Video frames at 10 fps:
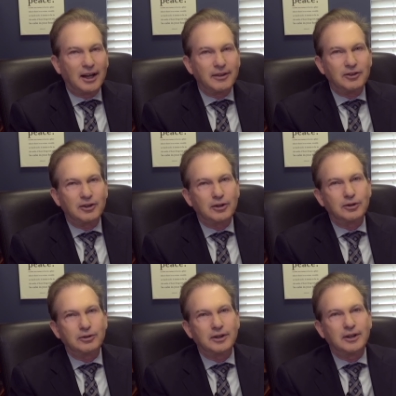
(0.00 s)
These
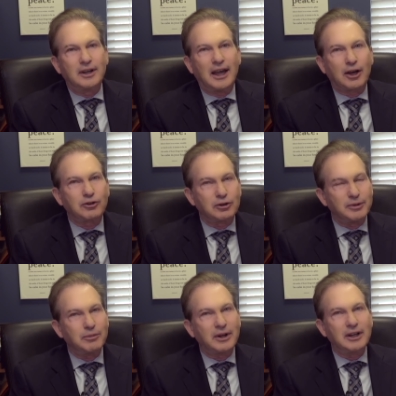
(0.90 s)
include external
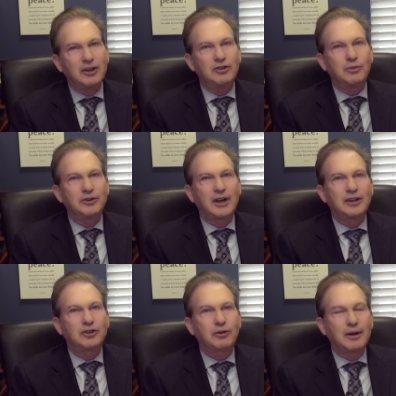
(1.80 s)
beam radiation, which I
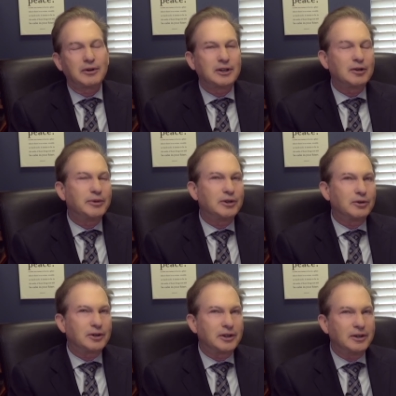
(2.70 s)
described a little bit
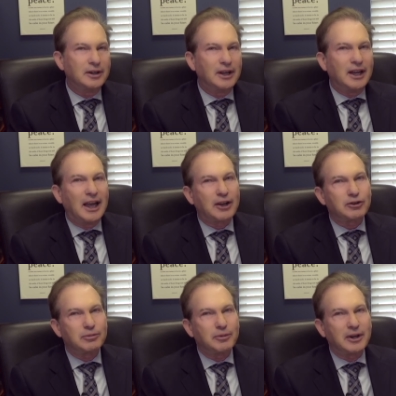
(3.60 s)
earlier.
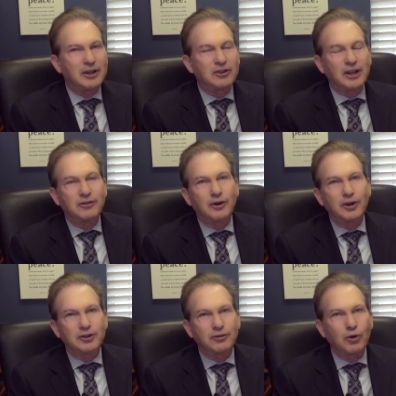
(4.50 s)
External beam radiation has
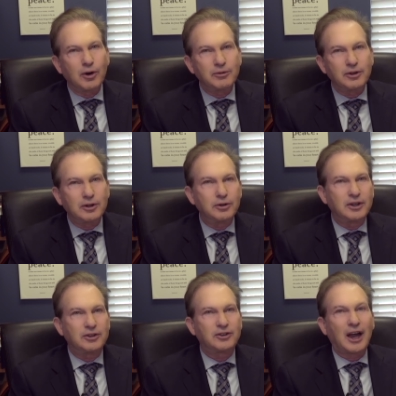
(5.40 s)
various forms,
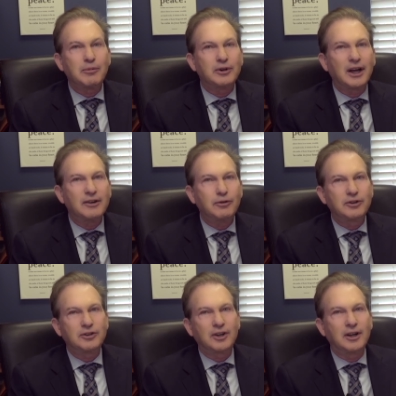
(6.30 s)
including CyberKnife,
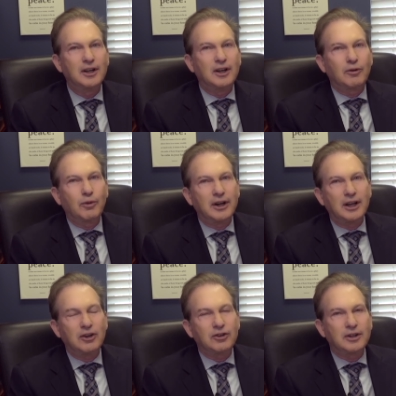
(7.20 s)
which is a
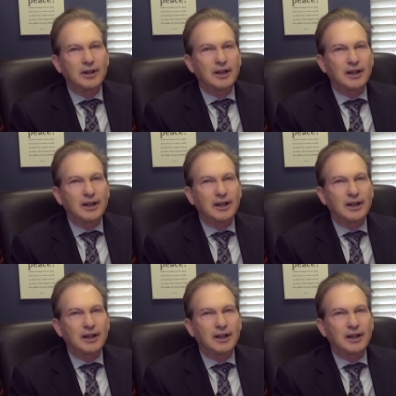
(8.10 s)
radiation